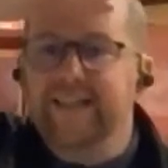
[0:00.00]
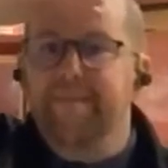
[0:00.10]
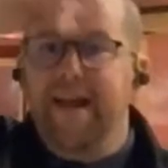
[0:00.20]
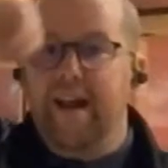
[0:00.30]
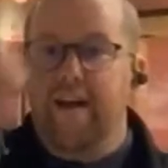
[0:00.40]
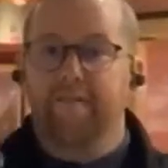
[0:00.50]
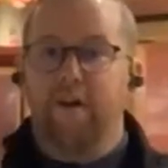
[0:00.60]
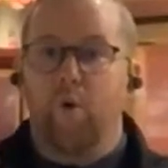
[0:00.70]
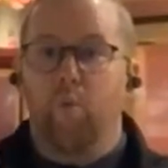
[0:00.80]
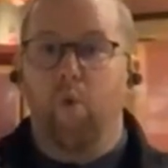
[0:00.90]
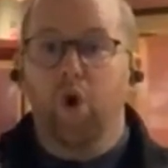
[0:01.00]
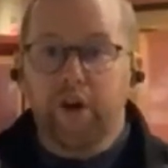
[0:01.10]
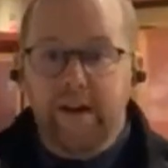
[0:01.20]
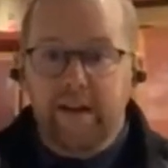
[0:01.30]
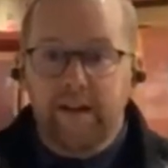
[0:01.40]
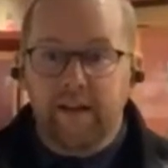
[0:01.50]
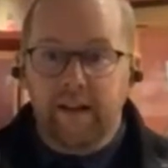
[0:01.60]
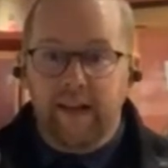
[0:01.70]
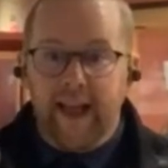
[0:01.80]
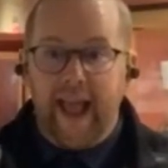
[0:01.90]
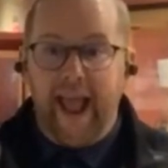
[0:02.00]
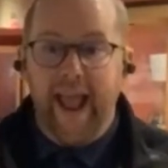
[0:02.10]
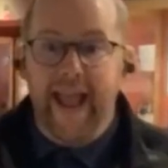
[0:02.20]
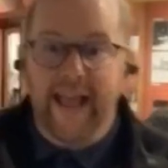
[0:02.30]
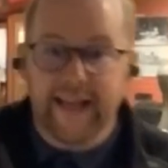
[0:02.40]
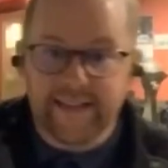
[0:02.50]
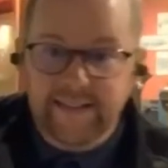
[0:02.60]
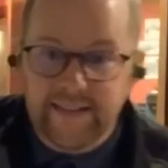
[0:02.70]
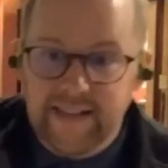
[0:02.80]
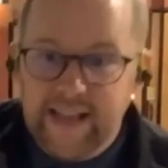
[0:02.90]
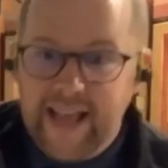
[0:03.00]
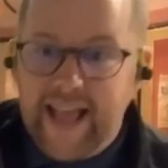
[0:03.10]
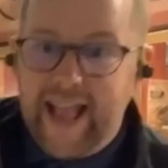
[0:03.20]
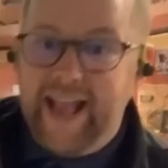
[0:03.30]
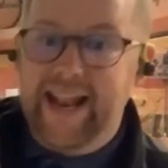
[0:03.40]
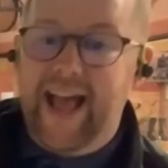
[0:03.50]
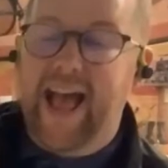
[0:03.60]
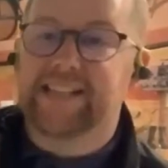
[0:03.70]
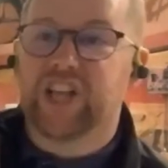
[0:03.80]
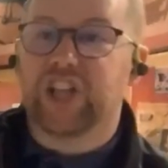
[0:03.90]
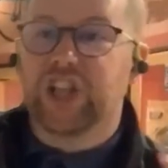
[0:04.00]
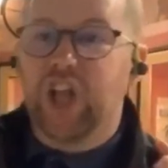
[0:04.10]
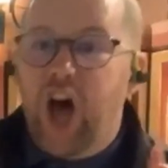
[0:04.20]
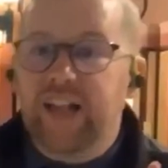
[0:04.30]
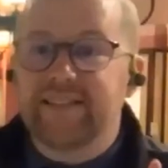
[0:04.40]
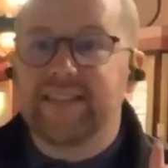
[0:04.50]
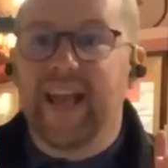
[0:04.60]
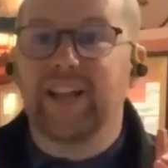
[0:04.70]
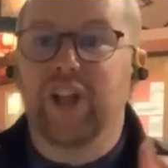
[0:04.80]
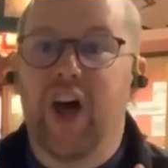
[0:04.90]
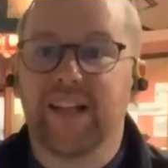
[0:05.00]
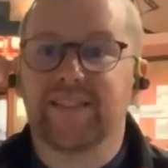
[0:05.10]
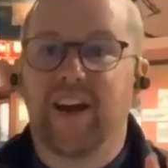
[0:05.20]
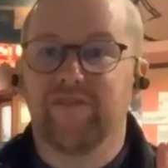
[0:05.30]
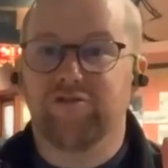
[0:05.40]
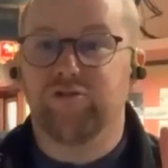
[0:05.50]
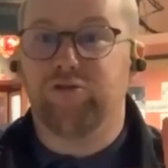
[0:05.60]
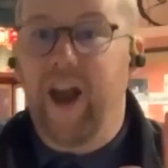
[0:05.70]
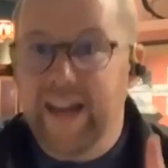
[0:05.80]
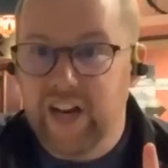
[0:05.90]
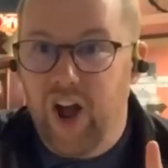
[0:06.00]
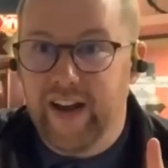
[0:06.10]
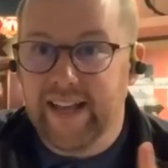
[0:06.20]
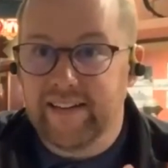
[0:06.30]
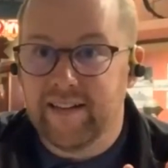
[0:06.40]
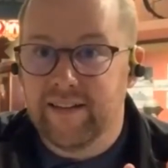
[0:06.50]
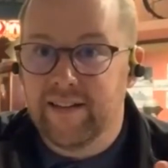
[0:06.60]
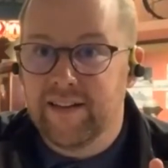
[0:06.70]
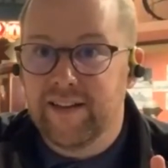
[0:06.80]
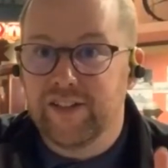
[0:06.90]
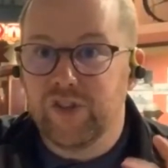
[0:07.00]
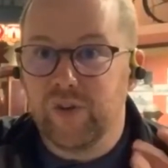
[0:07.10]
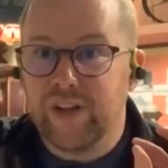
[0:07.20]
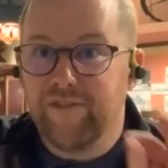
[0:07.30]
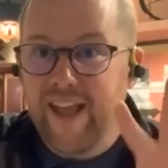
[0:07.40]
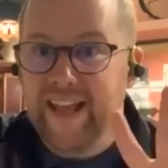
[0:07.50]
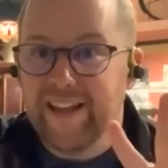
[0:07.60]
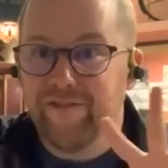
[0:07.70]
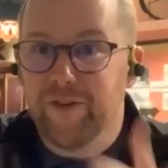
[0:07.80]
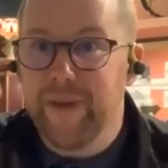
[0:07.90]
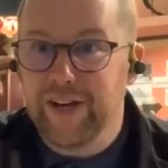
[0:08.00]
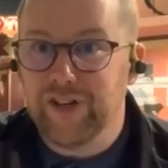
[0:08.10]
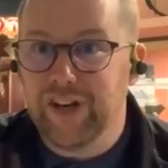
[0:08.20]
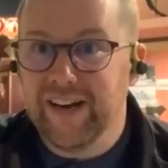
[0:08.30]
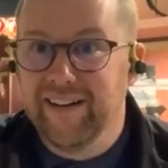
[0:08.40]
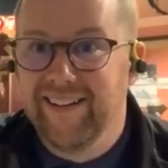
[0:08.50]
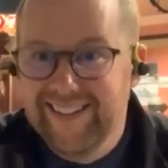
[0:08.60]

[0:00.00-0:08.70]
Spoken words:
is made of wood and it has lots and lots of writing on it to convey information.